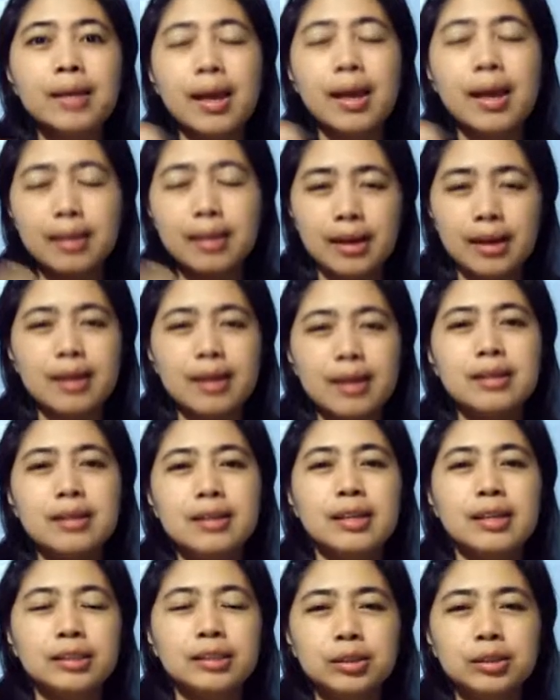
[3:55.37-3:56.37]
then
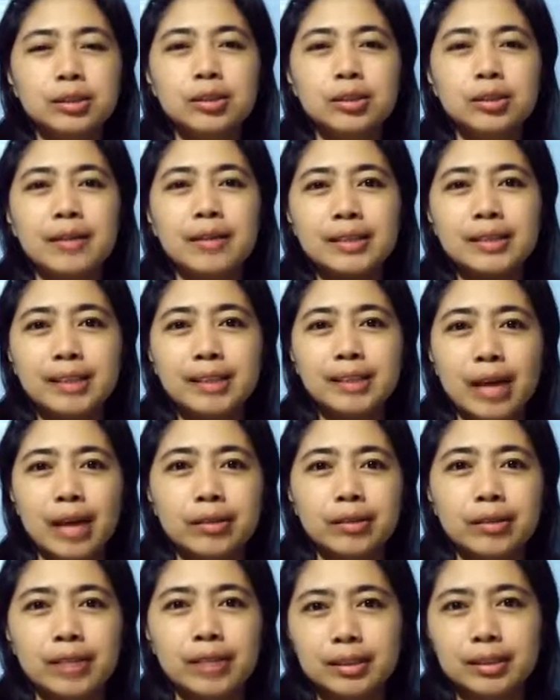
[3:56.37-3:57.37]
yes, you do have the sound
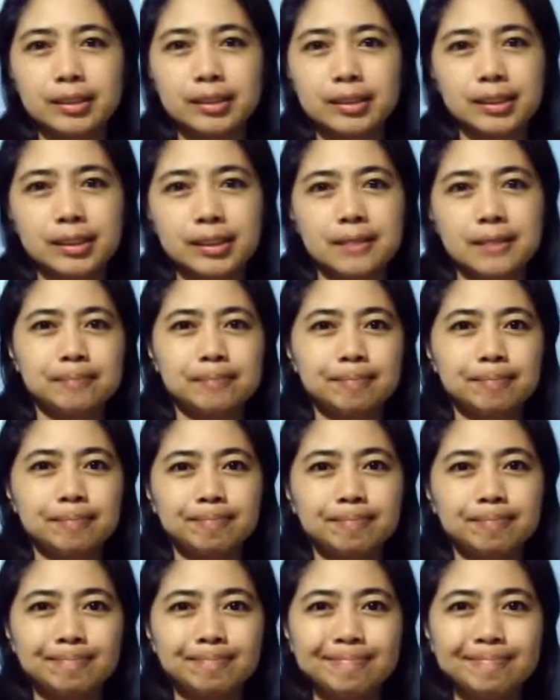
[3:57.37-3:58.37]
of letter Z.
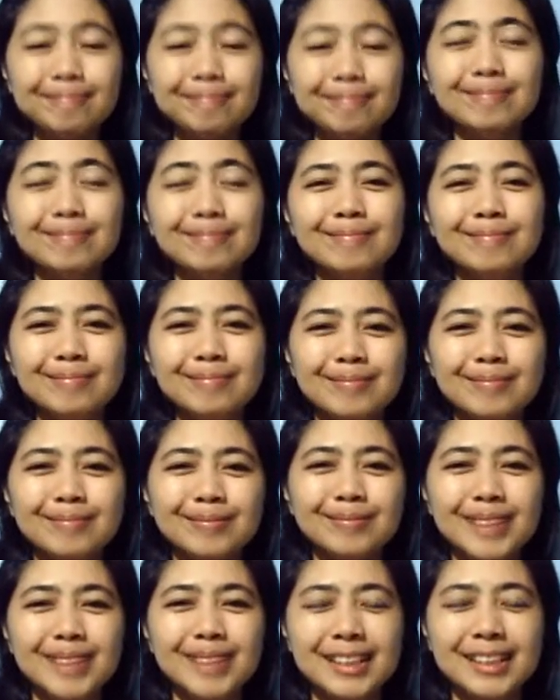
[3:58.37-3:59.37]

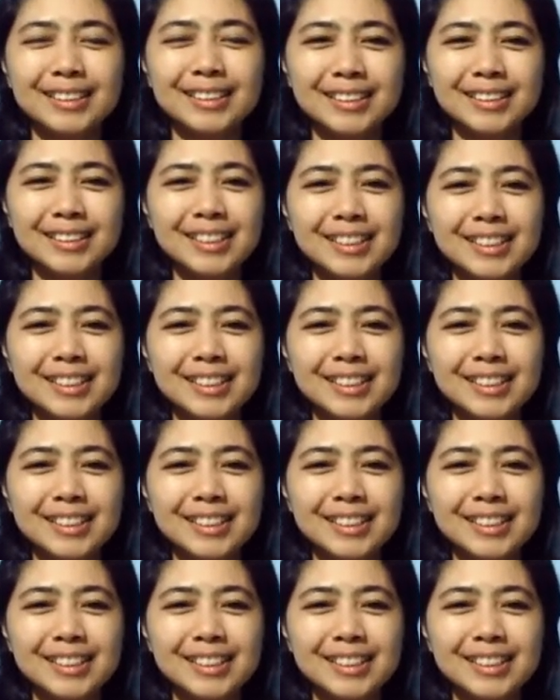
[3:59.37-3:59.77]
That's